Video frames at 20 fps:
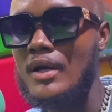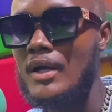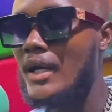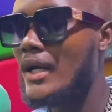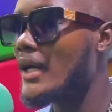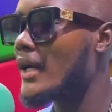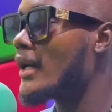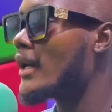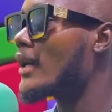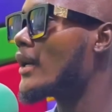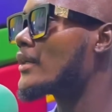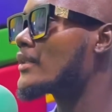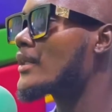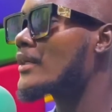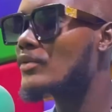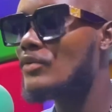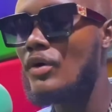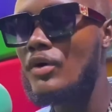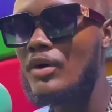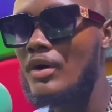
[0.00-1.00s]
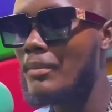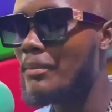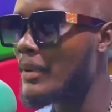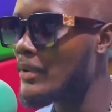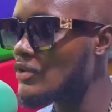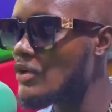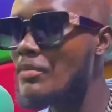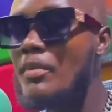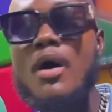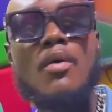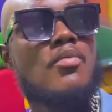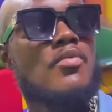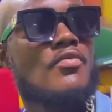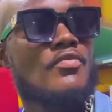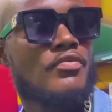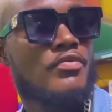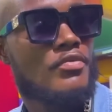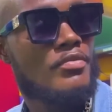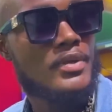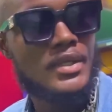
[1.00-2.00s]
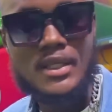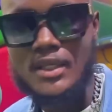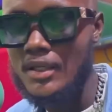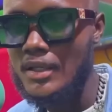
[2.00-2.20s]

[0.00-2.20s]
TikTok and patch for me.